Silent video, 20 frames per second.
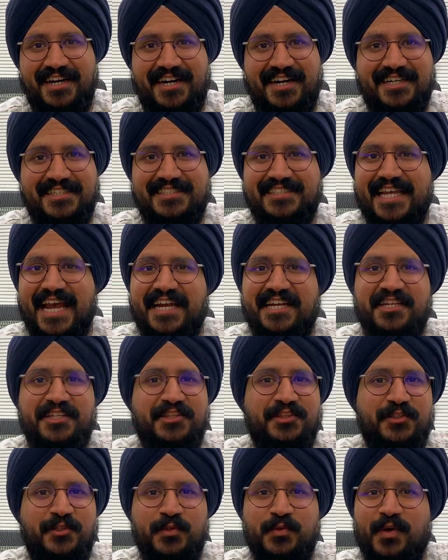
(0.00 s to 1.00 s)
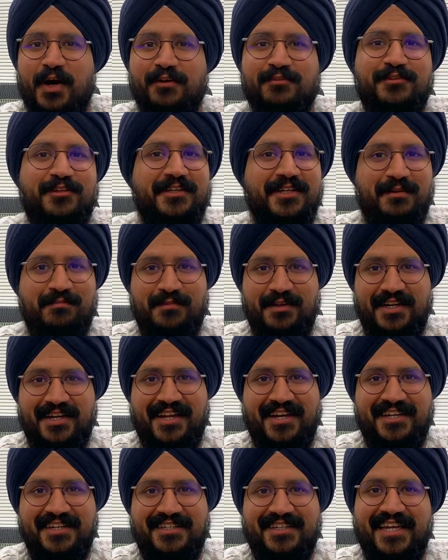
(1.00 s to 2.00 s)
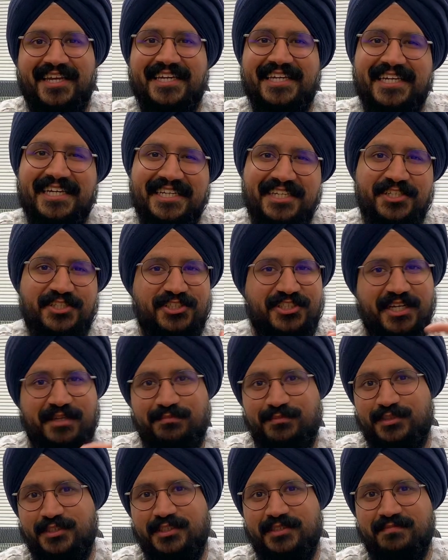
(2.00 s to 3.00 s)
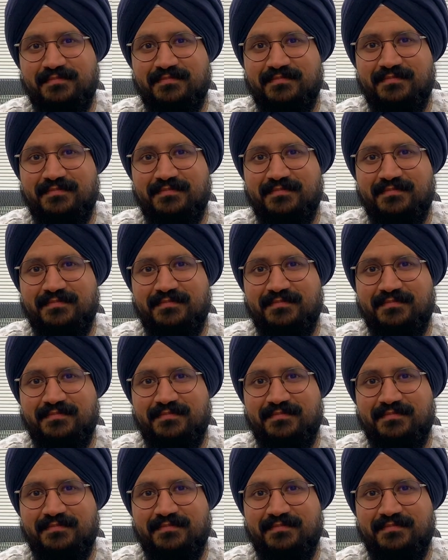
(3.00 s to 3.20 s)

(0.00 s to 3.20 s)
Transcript: are scattered throughout the number line like hidden gems.